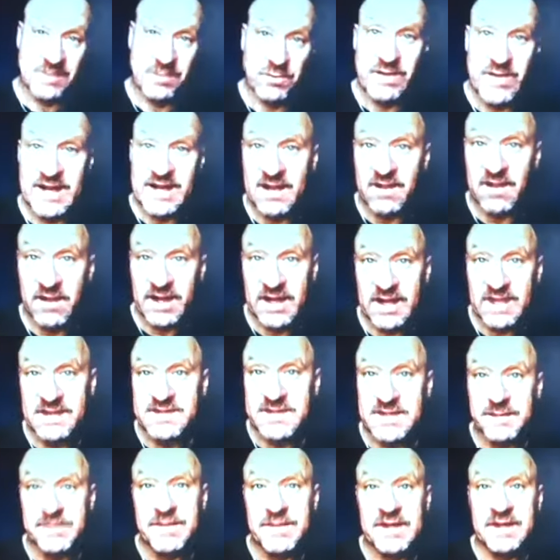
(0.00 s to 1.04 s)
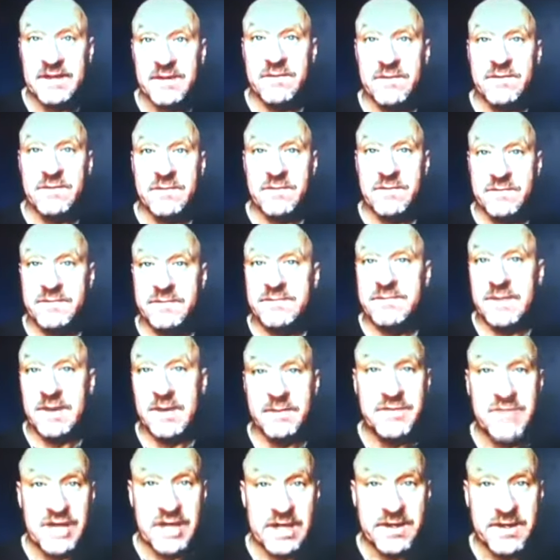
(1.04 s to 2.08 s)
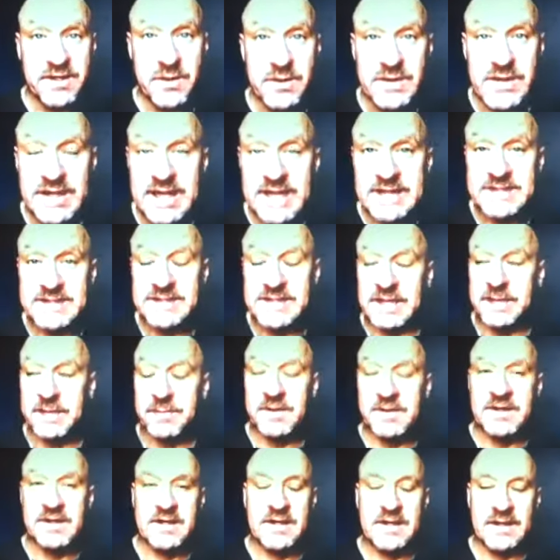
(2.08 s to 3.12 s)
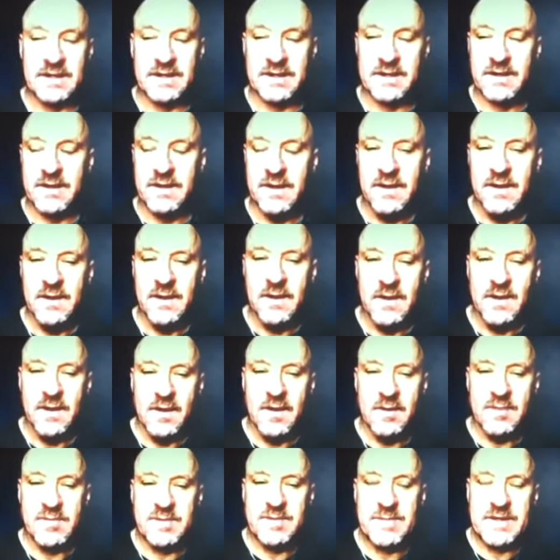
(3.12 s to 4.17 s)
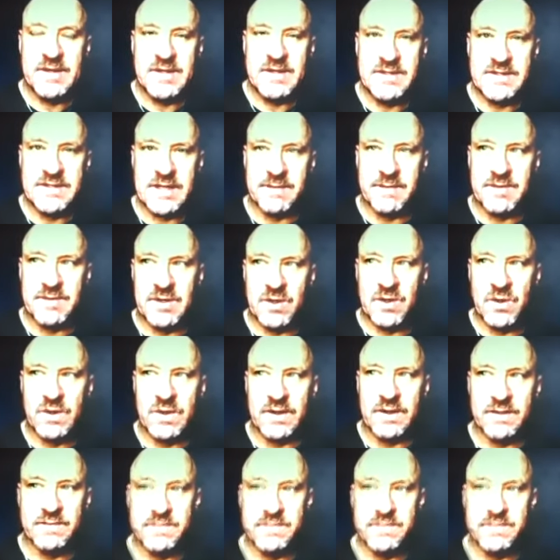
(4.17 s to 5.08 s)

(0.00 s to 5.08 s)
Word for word: reality had something to object to in that statement, didn't it? But by the same token,